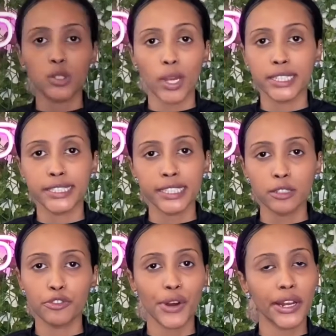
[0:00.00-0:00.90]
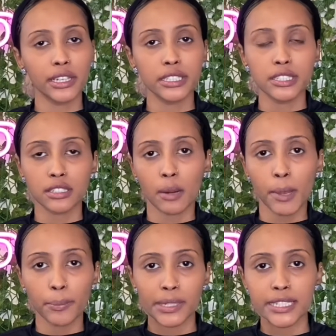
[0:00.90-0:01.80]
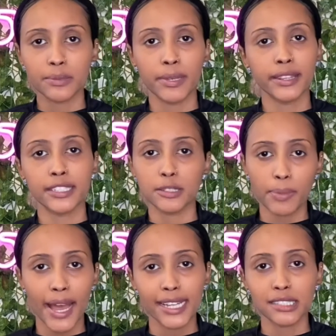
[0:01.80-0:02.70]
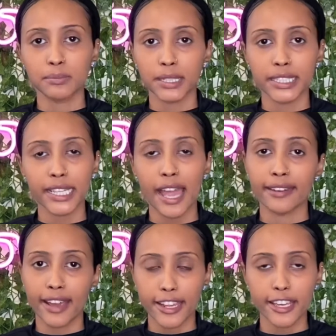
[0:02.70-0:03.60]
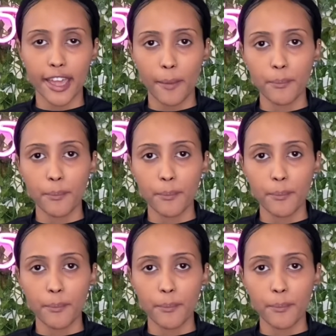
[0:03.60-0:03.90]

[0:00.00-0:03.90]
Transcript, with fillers: I did finally start my placement this past Monday at 9 a.m.